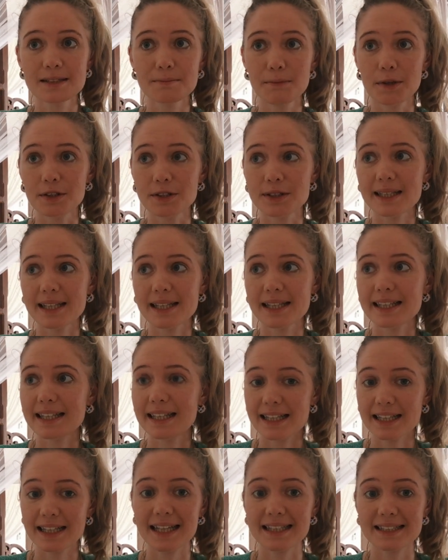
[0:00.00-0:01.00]
mostly a
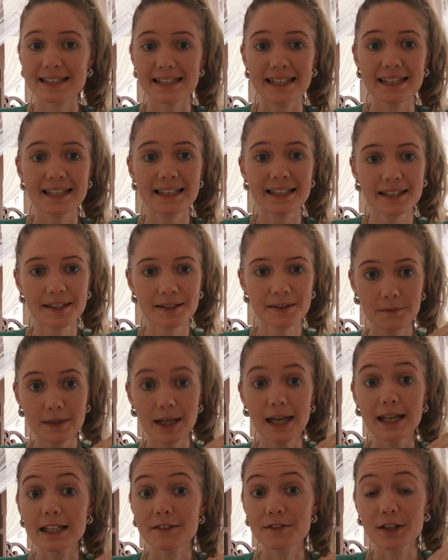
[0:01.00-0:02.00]
classic
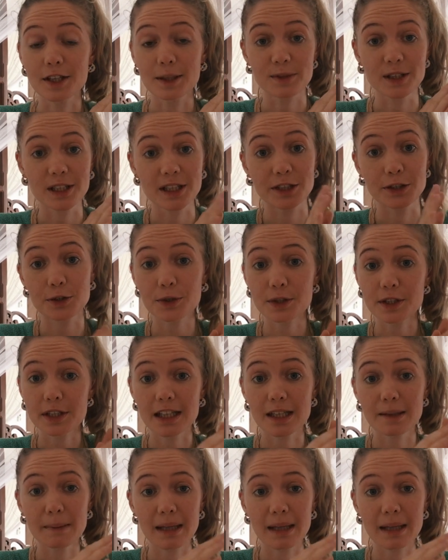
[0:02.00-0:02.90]
and even though I'm really enjoying them,